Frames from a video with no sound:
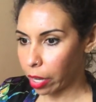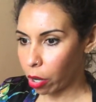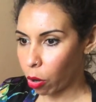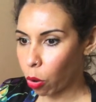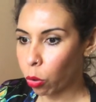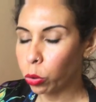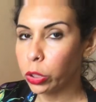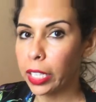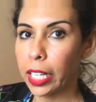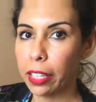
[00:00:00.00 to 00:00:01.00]

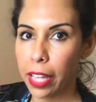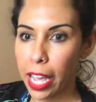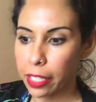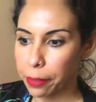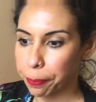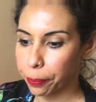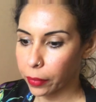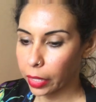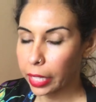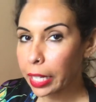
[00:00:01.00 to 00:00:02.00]
holding that
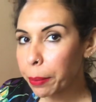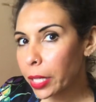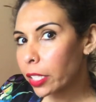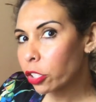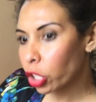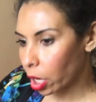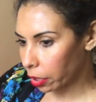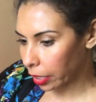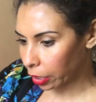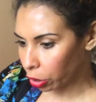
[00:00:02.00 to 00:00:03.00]
image
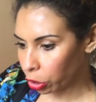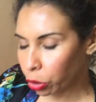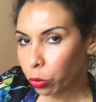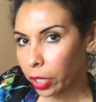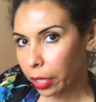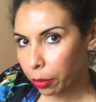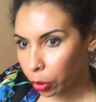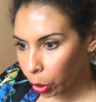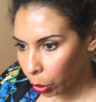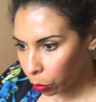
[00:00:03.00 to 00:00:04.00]
that you
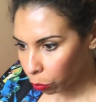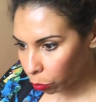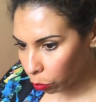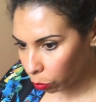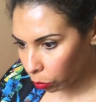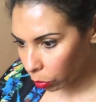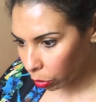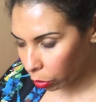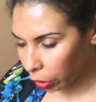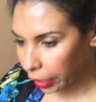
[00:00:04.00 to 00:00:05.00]
can
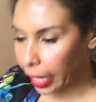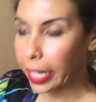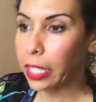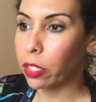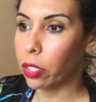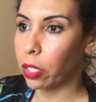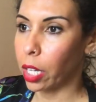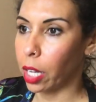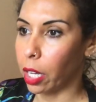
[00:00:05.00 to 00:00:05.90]
create